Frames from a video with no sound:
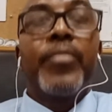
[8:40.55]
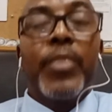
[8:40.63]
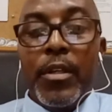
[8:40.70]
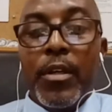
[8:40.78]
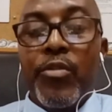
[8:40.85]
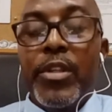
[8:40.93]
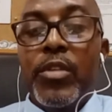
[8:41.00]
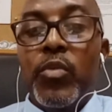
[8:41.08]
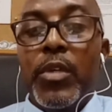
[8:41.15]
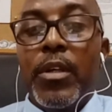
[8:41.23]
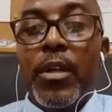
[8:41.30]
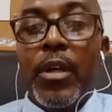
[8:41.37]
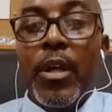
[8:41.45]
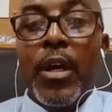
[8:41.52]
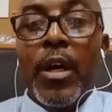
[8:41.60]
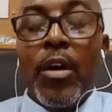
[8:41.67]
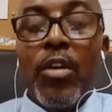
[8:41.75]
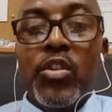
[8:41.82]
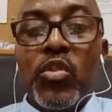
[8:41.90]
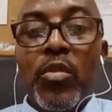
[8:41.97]
in a great way.
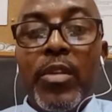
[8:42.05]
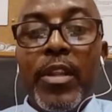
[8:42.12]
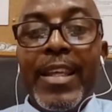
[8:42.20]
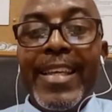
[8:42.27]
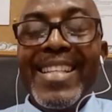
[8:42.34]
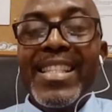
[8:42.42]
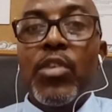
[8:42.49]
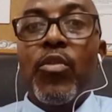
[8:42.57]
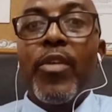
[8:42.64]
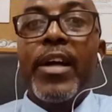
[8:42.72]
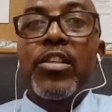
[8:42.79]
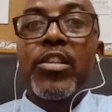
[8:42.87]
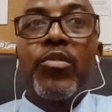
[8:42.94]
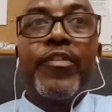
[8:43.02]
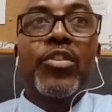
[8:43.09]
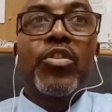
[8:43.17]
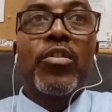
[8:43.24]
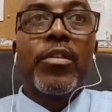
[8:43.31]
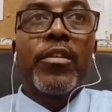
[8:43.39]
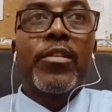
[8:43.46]
Also the interaction with
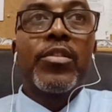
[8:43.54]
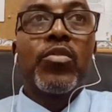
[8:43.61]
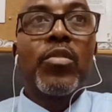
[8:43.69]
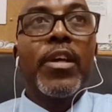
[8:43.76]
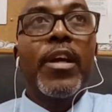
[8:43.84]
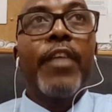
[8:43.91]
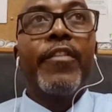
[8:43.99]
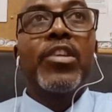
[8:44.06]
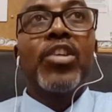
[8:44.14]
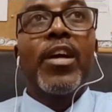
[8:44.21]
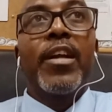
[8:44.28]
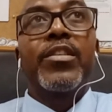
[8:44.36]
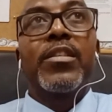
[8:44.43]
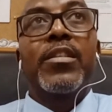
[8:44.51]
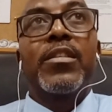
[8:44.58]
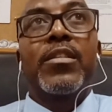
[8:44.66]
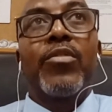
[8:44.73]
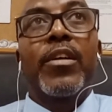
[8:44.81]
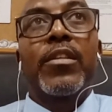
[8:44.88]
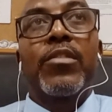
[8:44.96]
each other. So they're having challenges
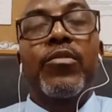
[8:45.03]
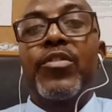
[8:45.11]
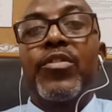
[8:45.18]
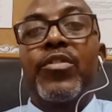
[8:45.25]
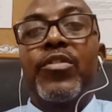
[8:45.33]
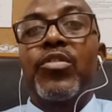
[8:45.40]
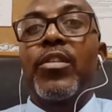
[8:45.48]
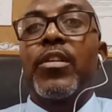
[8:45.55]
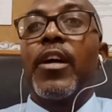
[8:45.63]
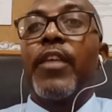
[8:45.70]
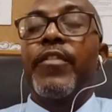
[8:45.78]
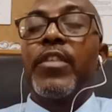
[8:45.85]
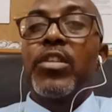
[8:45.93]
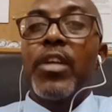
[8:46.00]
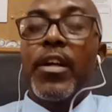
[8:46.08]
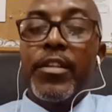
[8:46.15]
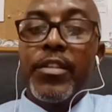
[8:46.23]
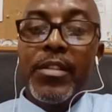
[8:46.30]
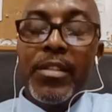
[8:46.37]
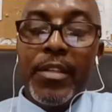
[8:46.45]
interacting with each other, having
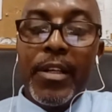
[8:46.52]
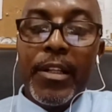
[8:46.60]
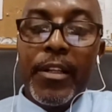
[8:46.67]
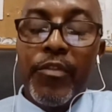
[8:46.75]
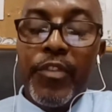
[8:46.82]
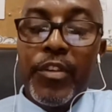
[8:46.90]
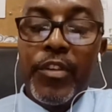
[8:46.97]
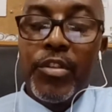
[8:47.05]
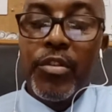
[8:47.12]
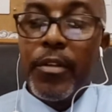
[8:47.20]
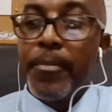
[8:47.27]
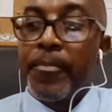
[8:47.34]
challenges settling with each other.